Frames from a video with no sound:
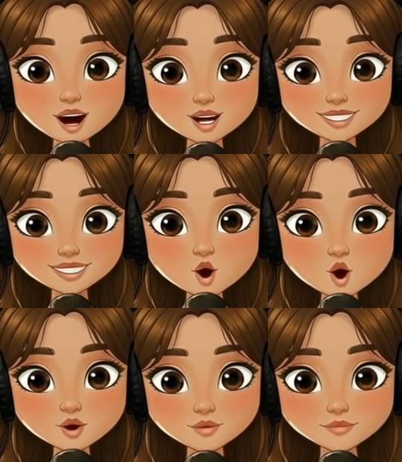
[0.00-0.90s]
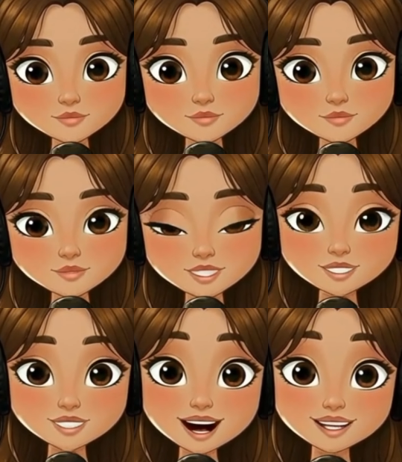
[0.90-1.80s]
Transfer.
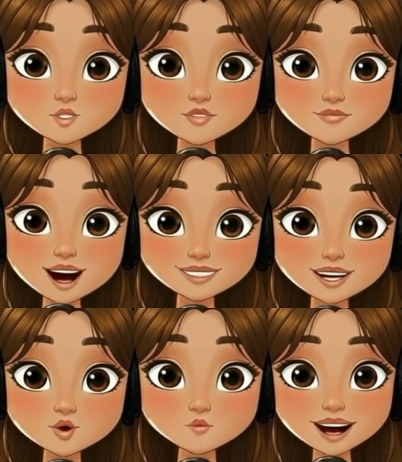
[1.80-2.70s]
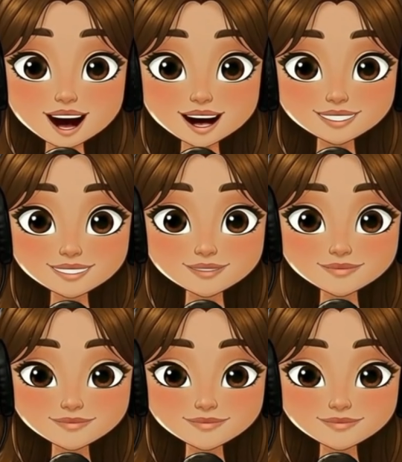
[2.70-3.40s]
She transferred money to her friend.